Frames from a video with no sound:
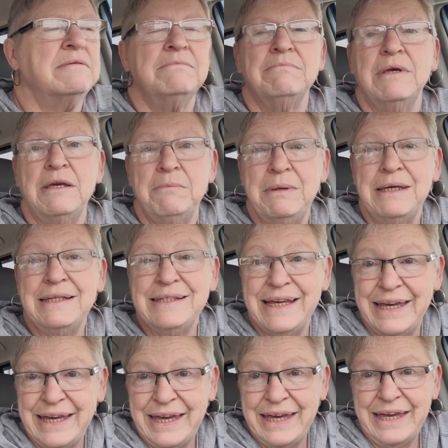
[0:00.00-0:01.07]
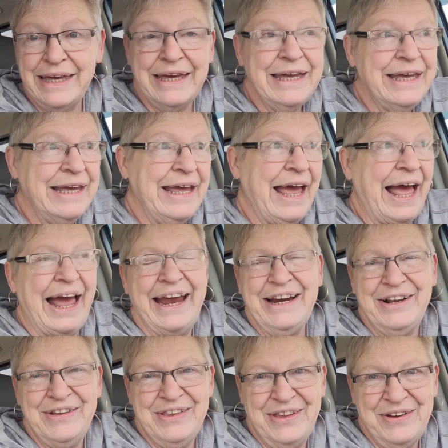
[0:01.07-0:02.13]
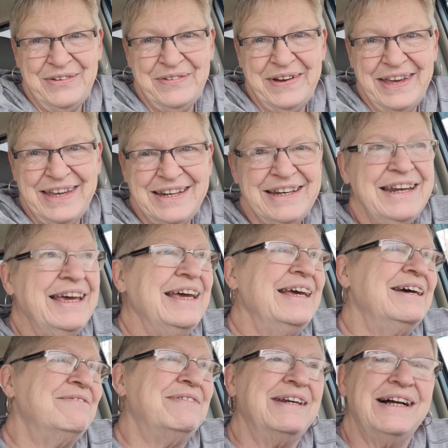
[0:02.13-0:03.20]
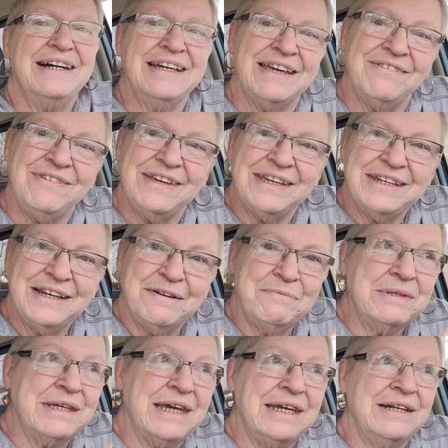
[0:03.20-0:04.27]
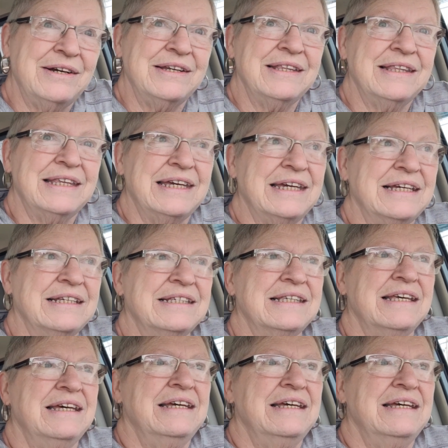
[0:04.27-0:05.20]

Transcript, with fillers: maybe a day. I don't know when, but I'll give you an update on things.